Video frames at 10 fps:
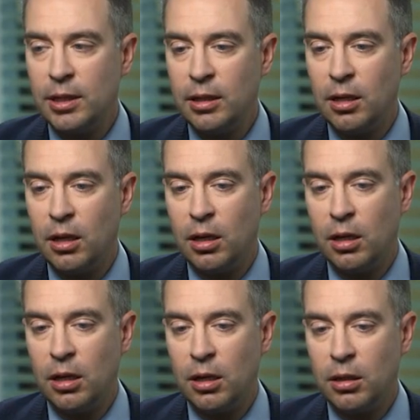say
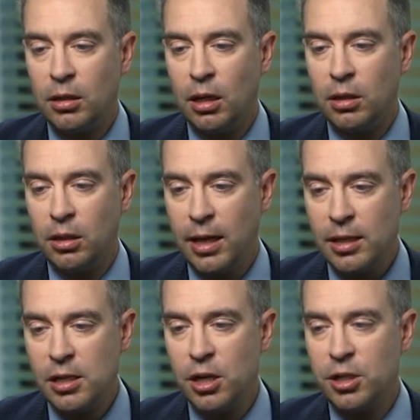the
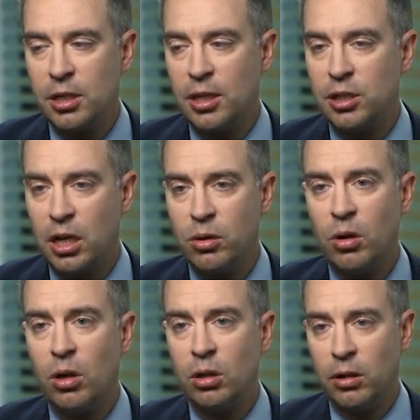cardiologists in
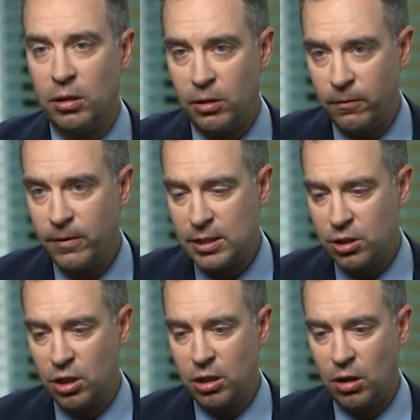general, the
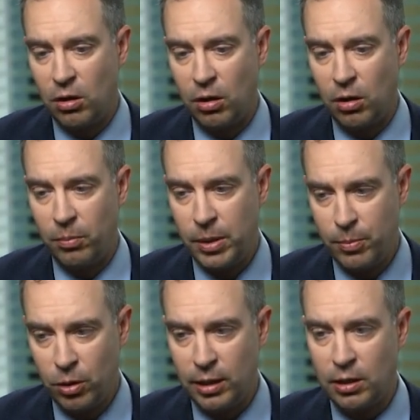physicians are
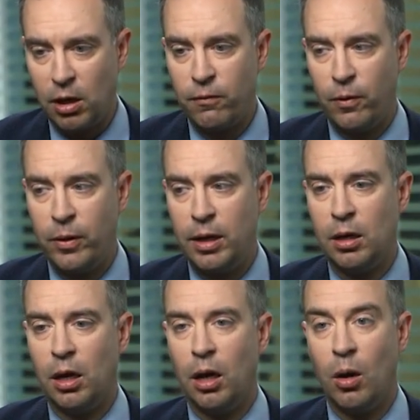people that are very